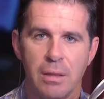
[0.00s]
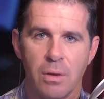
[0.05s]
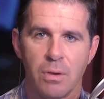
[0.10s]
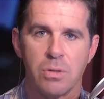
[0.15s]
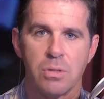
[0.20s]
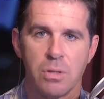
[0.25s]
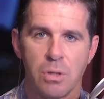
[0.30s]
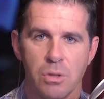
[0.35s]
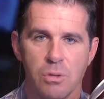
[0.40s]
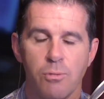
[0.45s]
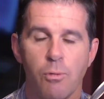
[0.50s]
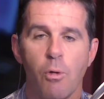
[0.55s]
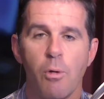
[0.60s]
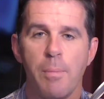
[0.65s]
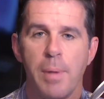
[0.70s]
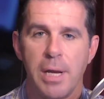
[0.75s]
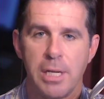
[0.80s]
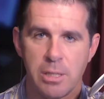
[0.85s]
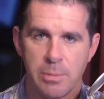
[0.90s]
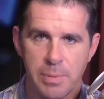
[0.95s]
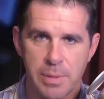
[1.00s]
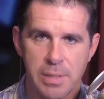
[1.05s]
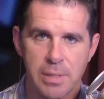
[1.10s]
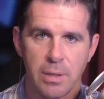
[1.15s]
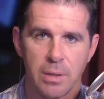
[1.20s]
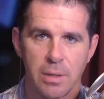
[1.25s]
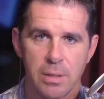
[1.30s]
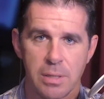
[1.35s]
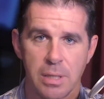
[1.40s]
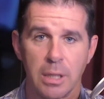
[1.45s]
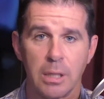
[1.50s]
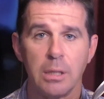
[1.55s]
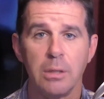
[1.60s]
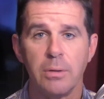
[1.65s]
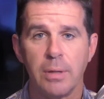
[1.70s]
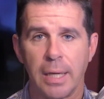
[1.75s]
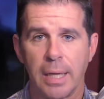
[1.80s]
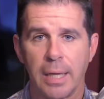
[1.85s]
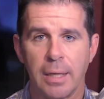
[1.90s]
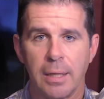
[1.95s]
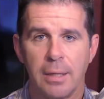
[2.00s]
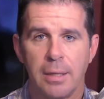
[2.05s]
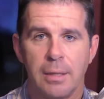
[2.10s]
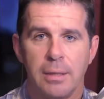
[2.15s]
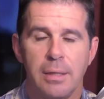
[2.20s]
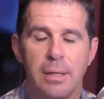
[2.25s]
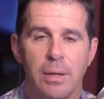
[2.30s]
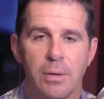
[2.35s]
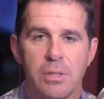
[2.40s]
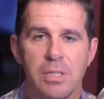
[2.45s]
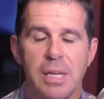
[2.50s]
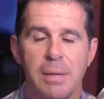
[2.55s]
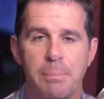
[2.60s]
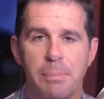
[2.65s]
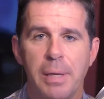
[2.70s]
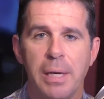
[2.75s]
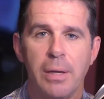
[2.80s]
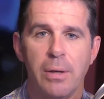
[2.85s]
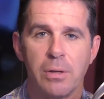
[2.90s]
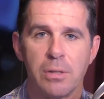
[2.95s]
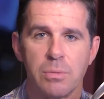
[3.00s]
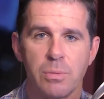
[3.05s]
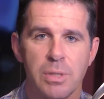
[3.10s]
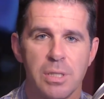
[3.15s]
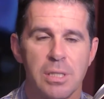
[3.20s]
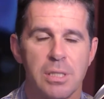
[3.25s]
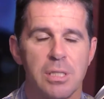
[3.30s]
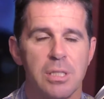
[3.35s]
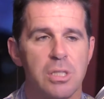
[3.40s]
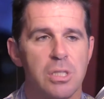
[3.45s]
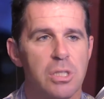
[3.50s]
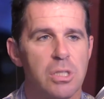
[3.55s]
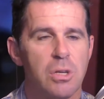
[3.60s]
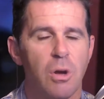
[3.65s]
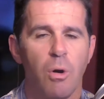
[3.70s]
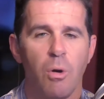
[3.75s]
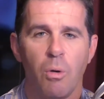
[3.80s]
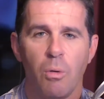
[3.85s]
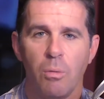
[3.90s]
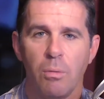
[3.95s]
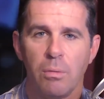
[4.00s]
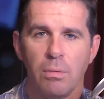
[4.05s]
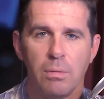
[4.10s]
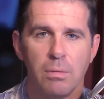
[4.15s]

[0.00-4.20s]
those four major basilicas, including St. Peter's, which is just so